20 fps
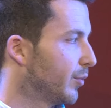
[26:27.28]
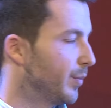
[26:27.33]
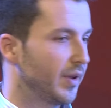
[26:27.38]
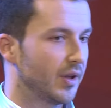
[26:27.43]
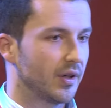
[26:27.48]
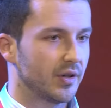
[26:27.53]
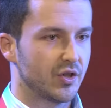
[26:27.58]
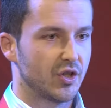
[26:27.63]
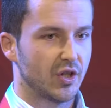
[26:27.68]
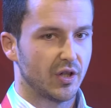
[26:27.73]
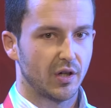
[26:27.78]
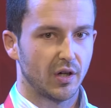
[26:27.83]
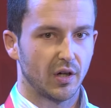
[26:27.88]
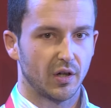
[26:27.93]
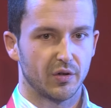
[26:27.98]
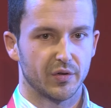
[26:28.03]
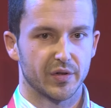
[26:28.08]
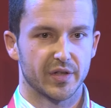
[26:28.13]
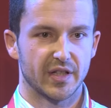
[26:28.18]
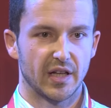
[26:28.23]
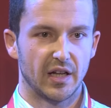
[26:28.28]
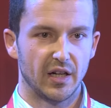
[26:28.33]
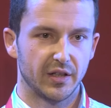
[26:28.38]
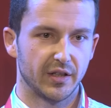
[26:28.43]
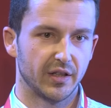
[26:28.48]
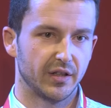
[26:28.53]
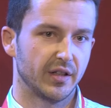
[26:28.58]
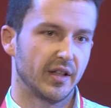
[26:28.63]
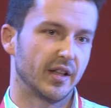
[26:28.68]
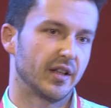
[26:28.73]
to be a general
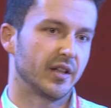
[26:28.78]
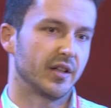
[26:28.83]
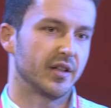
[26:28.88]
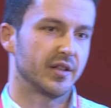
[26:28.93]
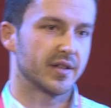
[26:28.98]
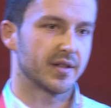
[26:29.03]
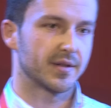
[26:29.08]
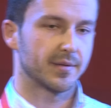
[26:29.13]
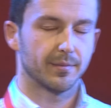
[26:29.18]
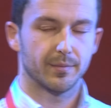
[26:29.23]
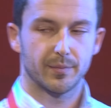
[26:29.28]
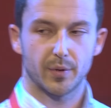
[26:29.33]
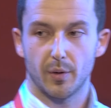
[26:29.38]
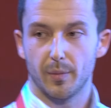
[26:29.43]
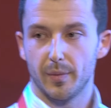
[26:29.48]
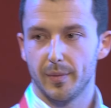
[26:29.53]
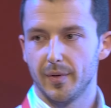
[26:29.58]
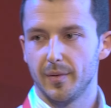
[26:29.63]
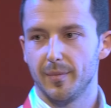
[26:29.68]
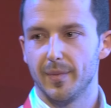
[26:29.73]
consultant, then it's probably